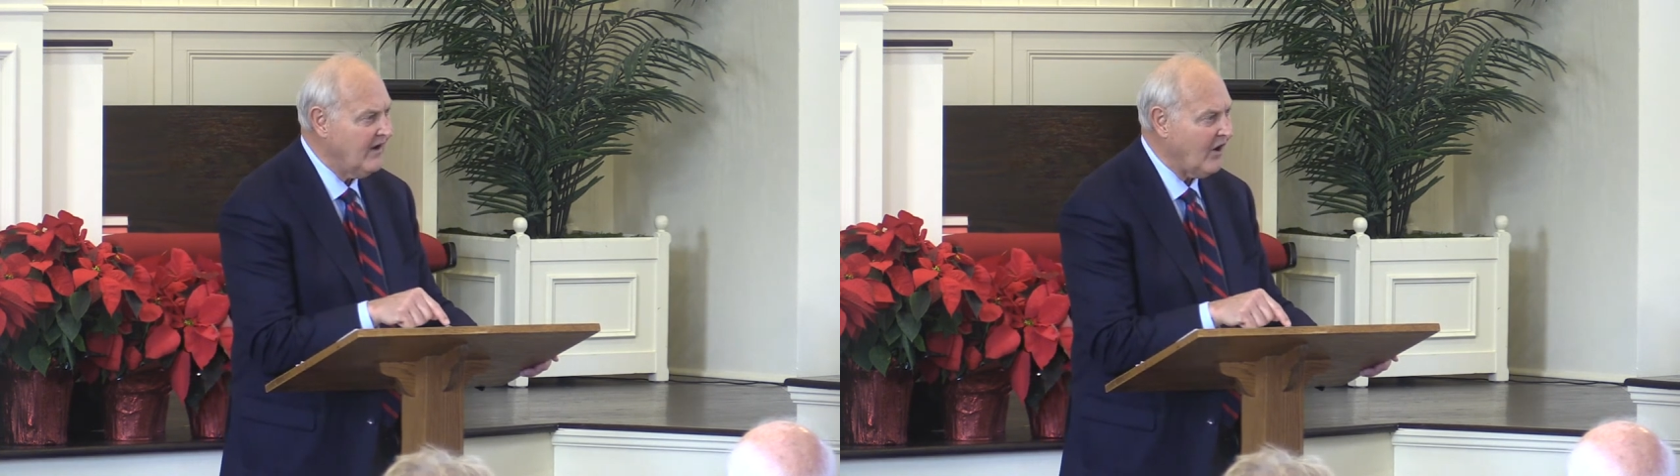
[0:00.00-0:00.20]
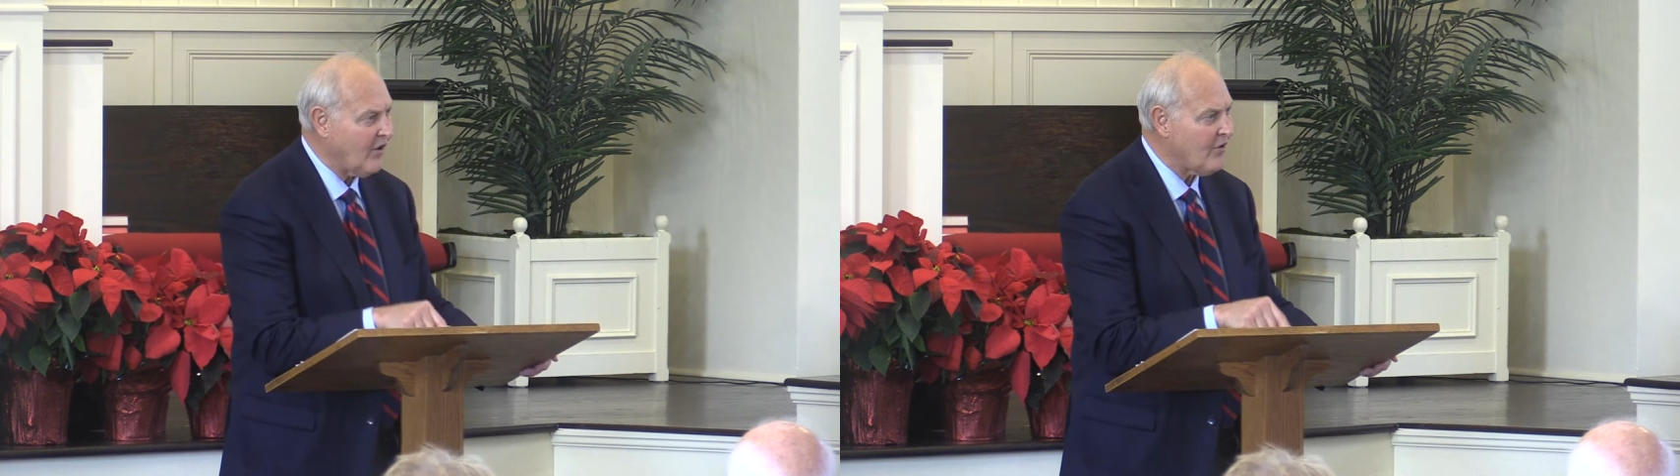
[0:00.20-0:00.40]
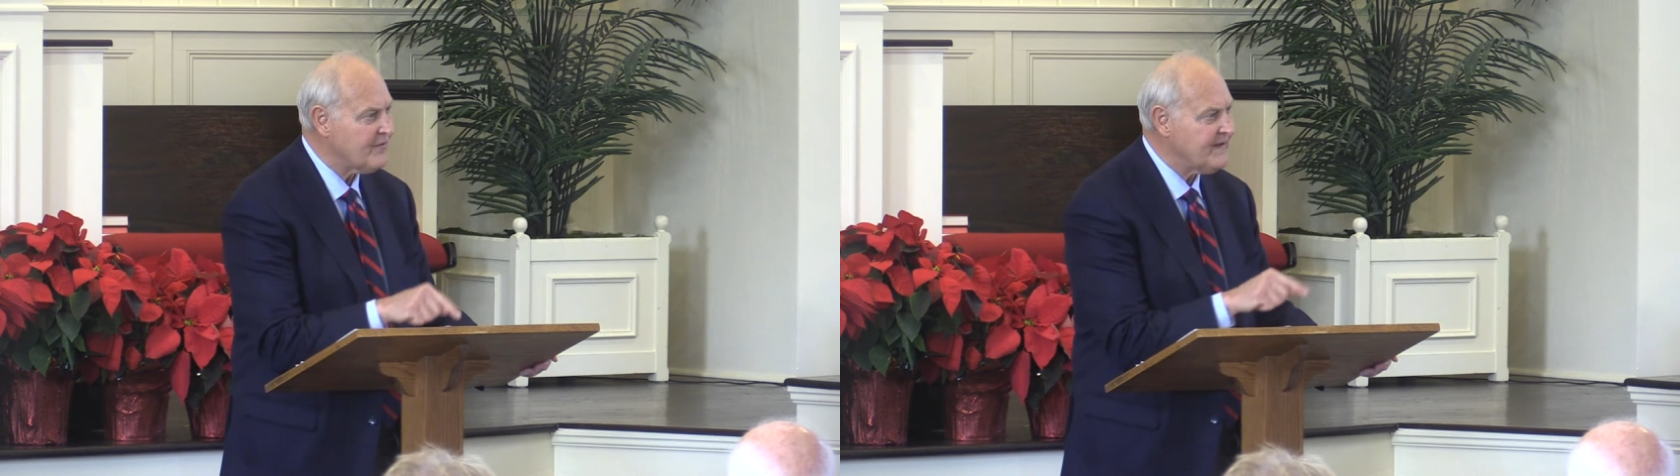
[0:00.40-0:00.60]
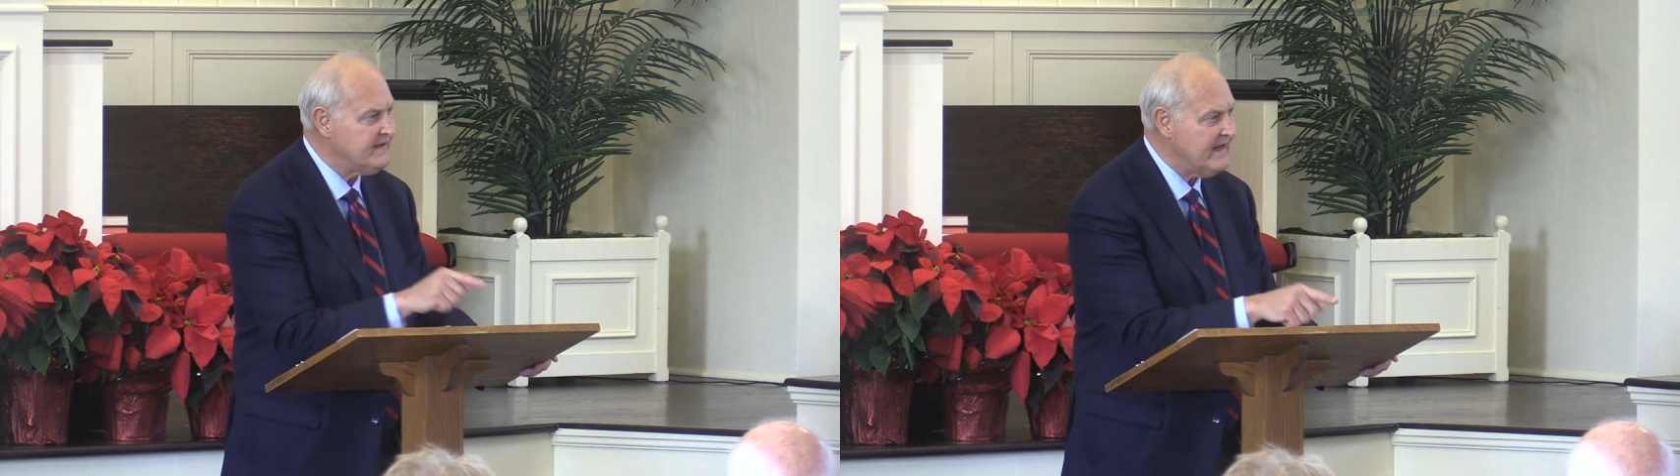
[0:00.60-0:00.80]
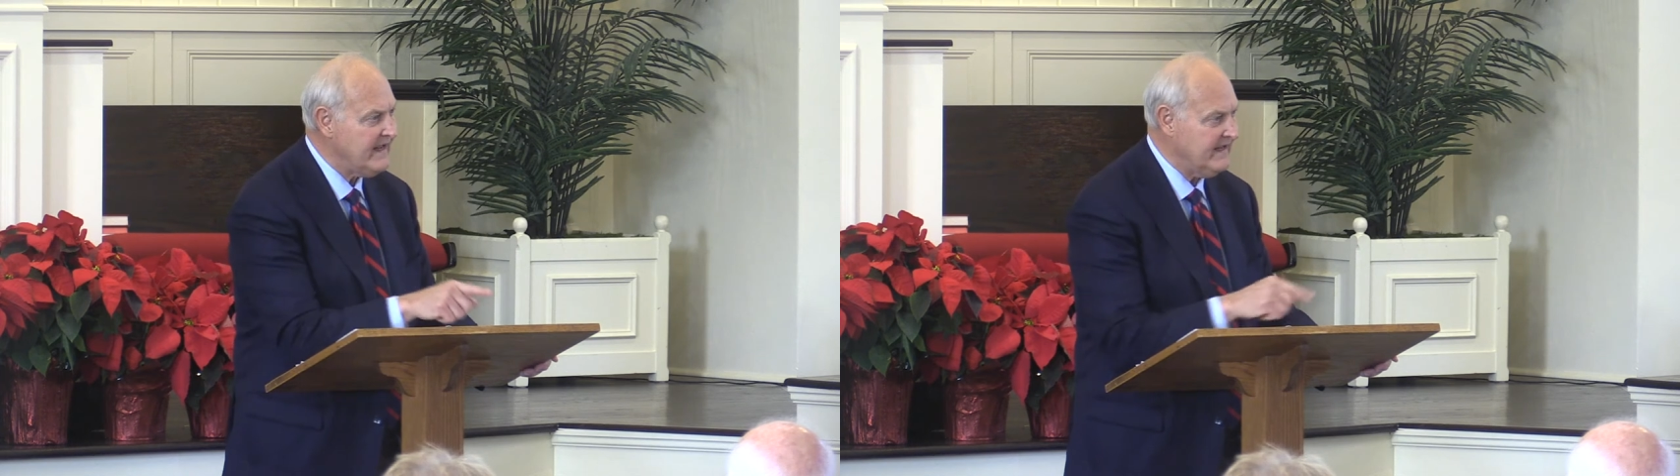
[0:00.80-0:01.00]
her the
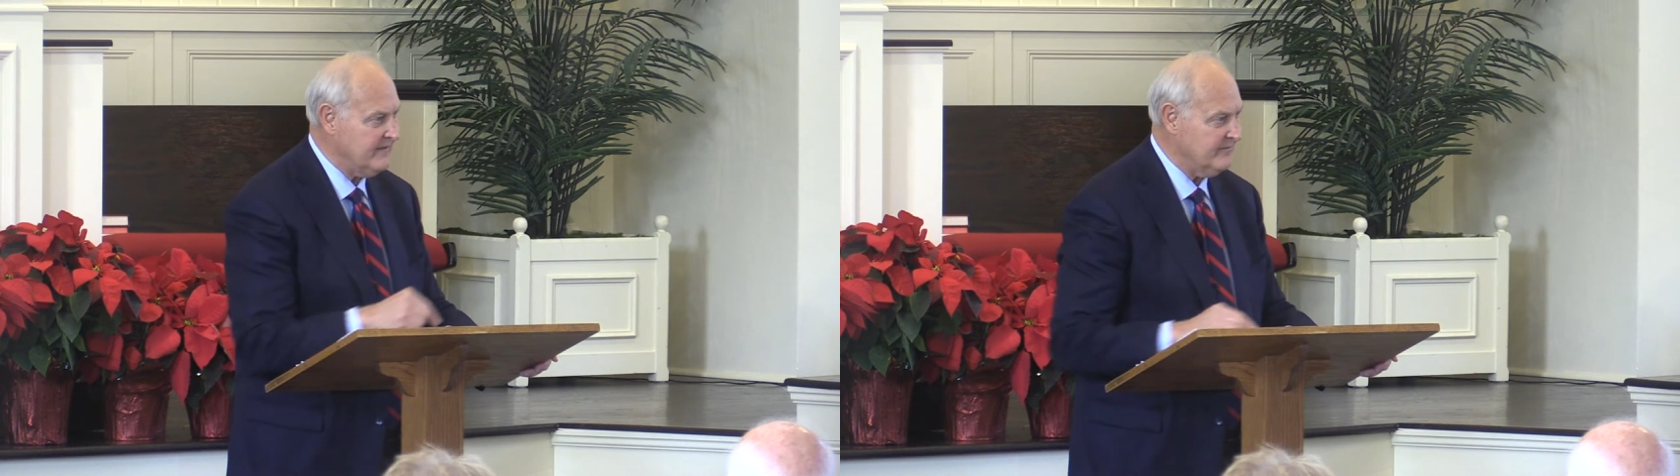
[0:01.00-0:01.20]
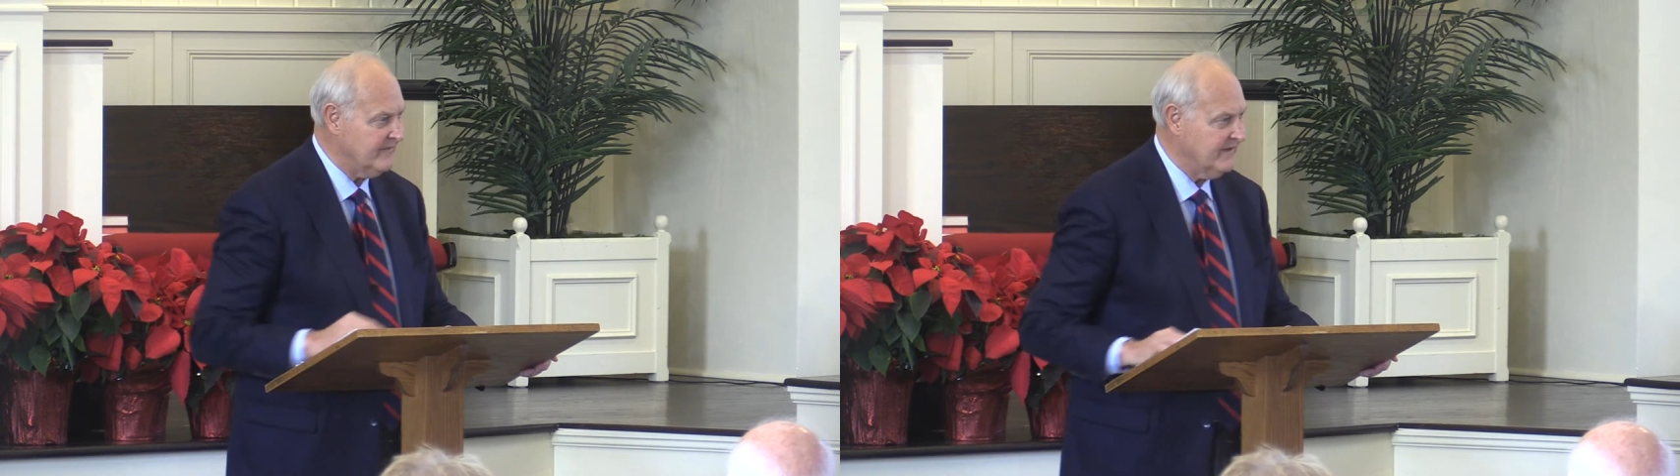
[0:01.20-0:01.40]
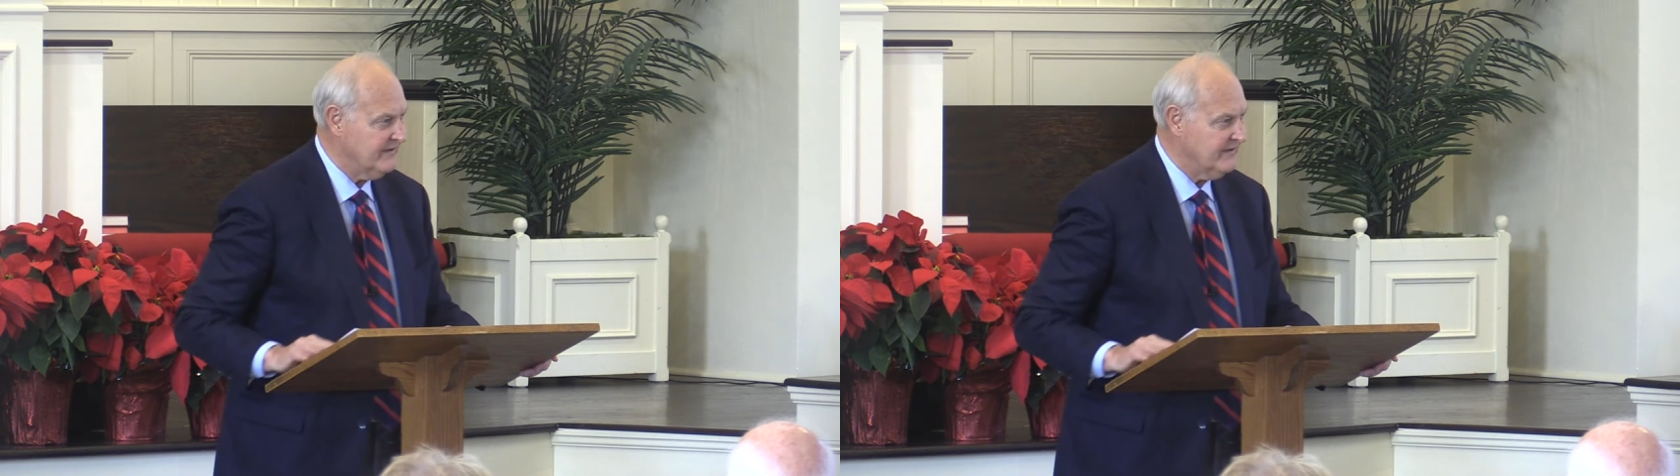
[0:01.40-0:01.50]
name